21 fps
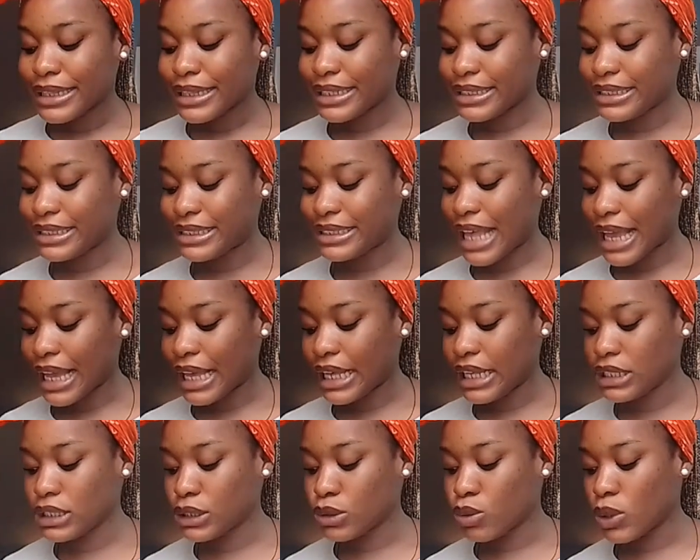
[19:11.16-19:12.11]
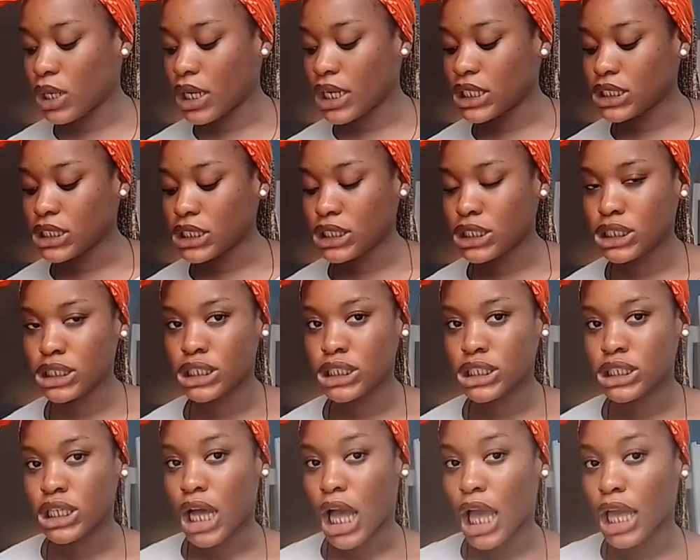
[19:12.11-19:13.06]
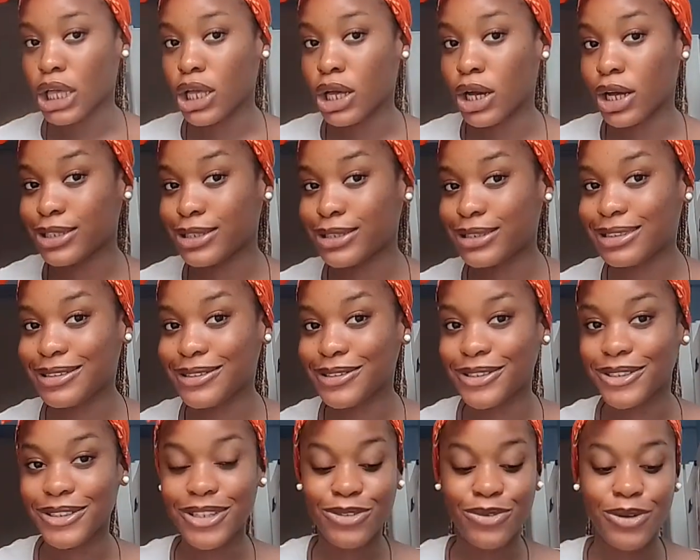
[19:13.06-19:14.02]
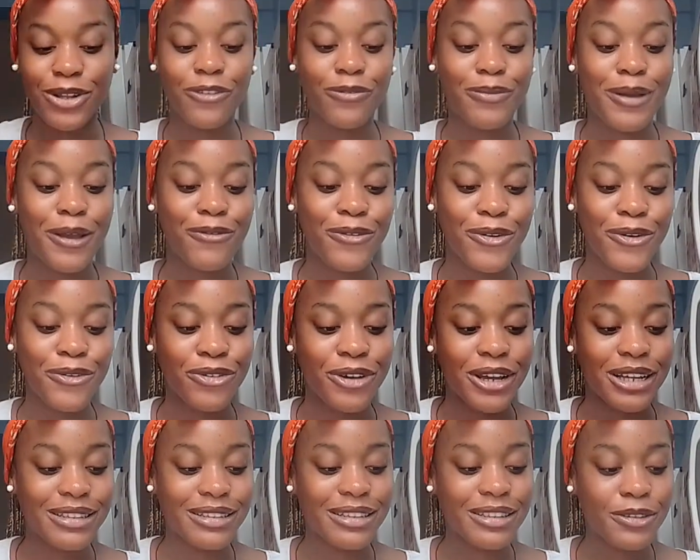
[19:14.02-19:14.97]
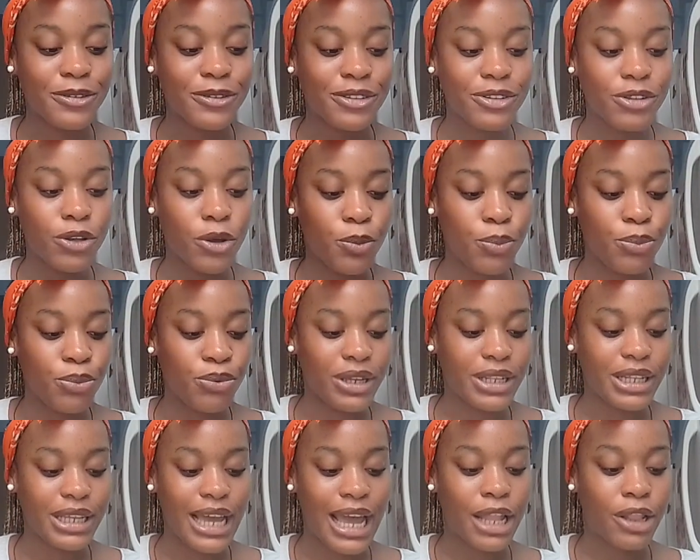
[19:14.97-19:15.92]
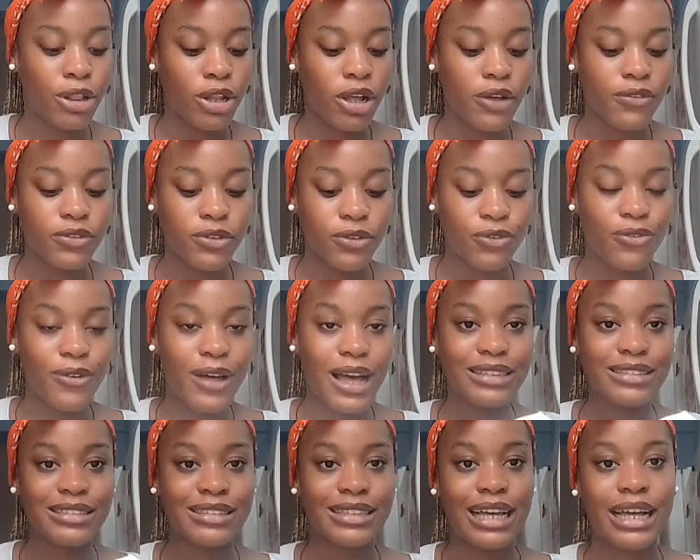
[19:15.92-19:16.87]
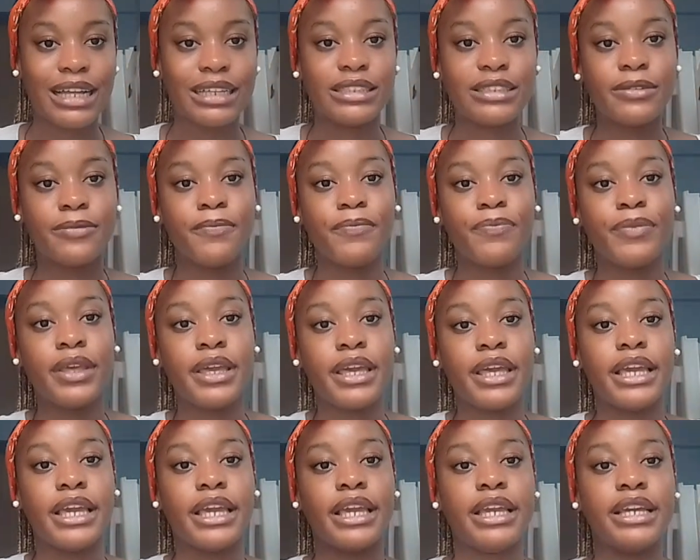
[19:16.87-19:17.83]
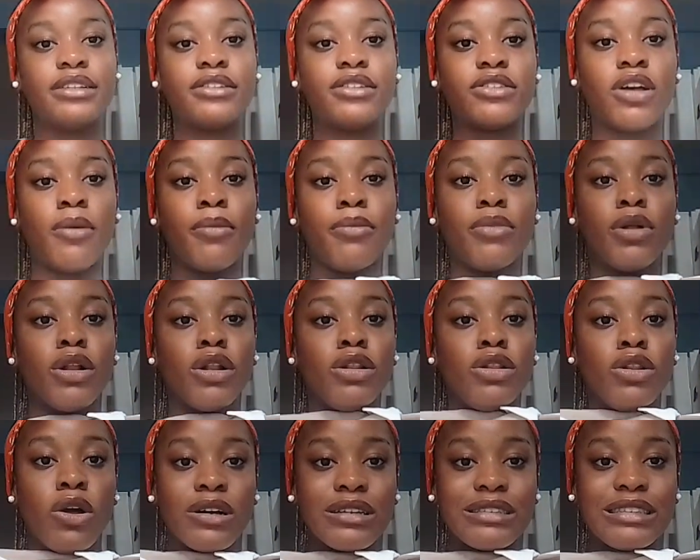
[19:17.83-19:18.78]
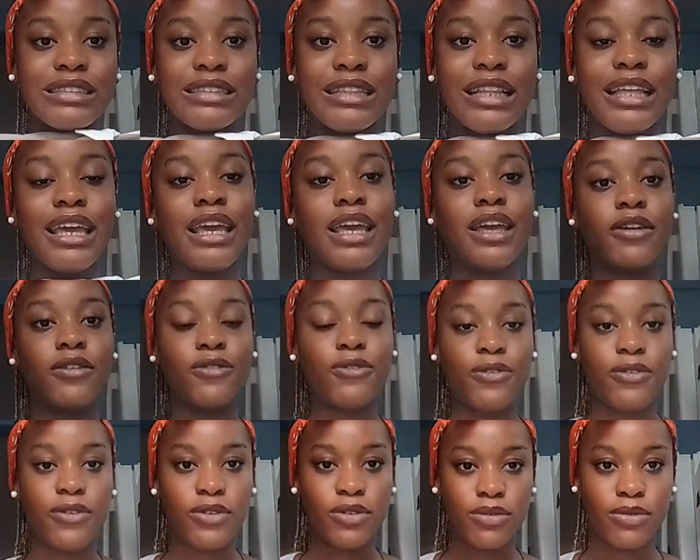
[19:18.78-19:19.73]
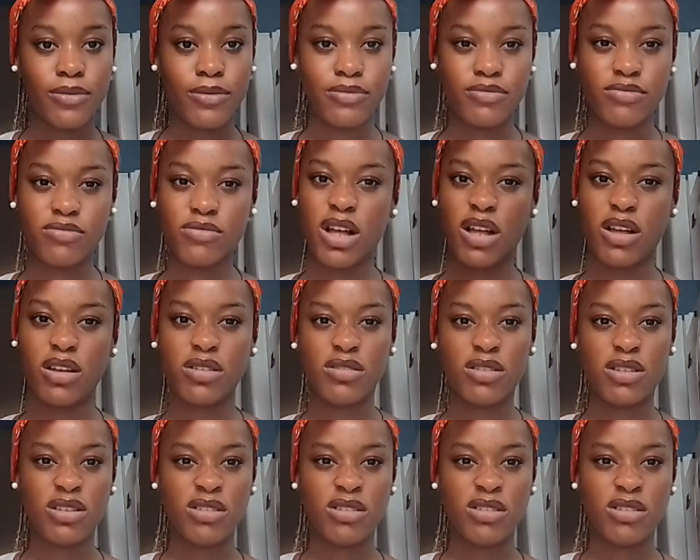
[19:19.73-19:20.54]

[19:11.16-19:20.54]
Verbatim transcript: The second one I got, this is one of my favorites. It's so pretty. I love the fact that it's um long sleeve oh,